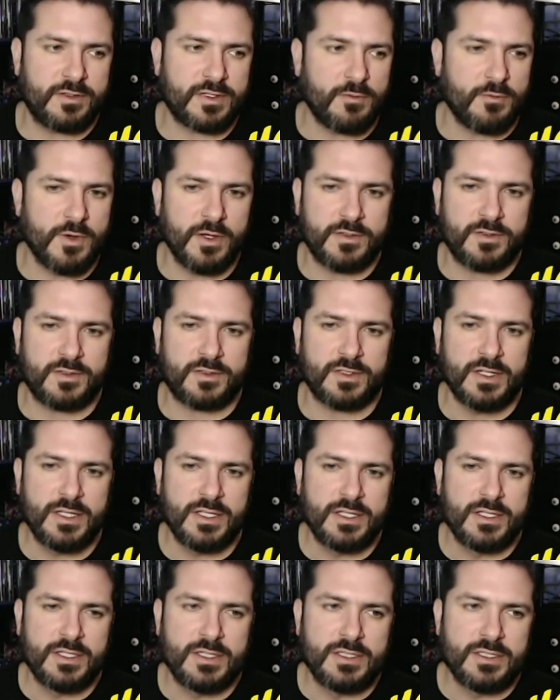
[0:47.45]
It was
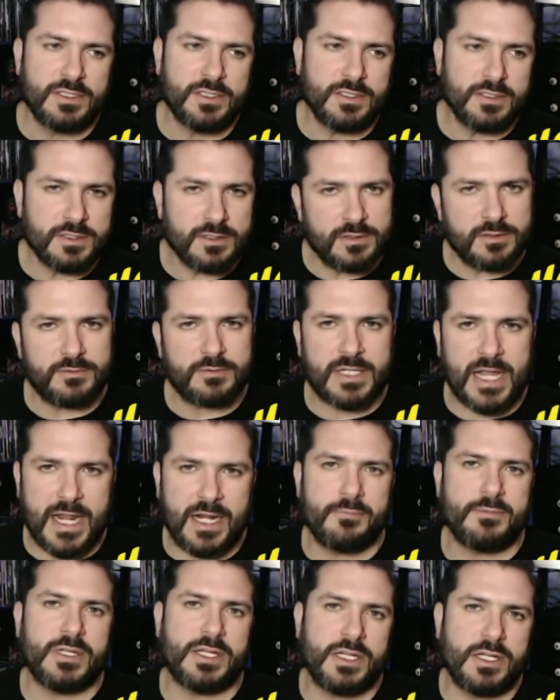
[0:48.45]
kind
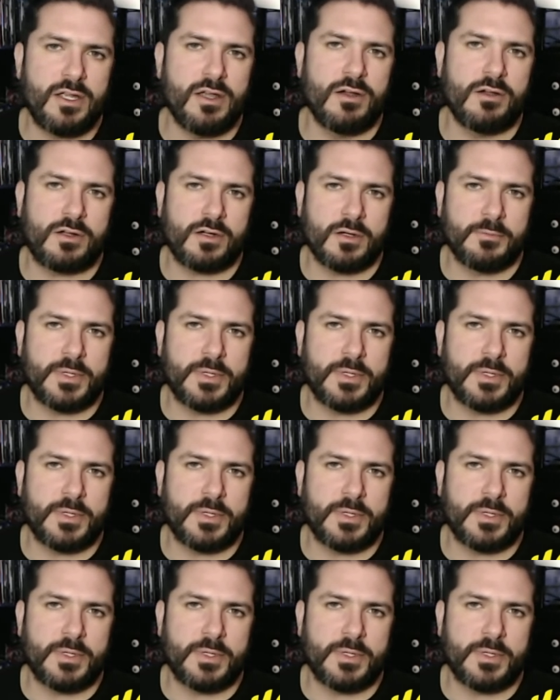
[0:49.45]
of mediocre,